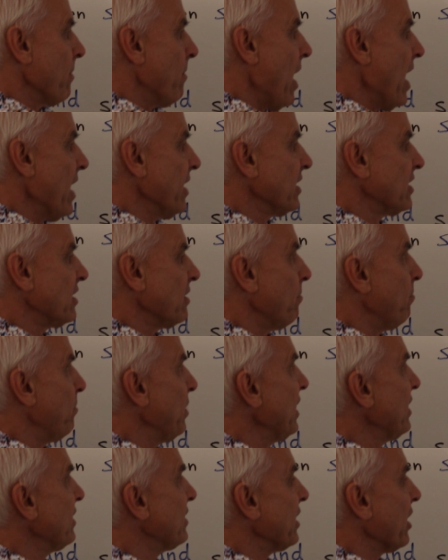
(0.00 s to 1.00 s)
minus
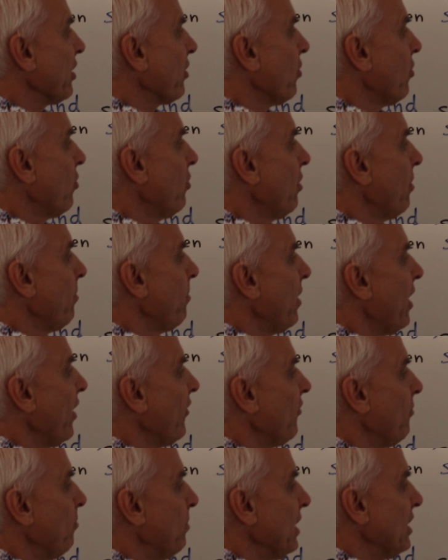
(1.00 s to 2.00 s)
b0
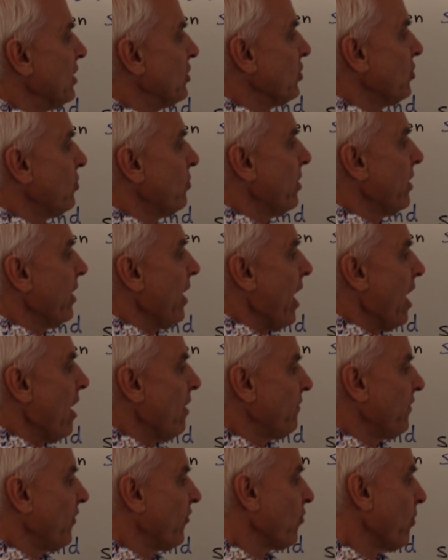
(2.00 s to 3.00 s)
plus b2
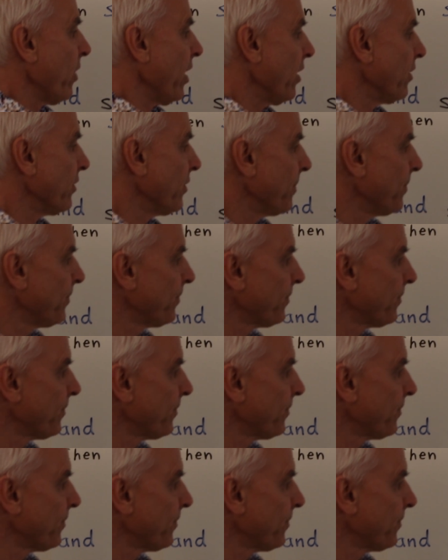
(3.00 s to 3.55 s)
alpha squared.